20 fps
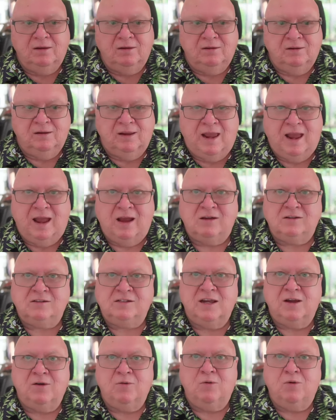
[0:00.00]
How does
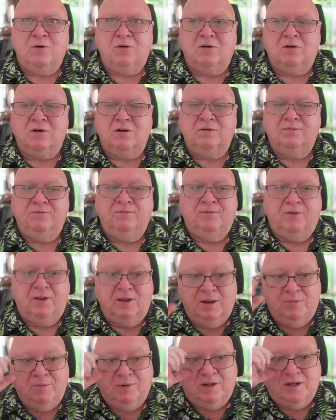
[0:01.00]
that work?
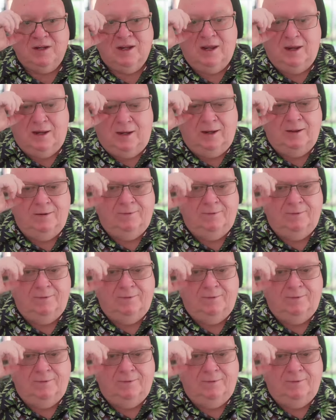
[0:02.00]
Let me tell you.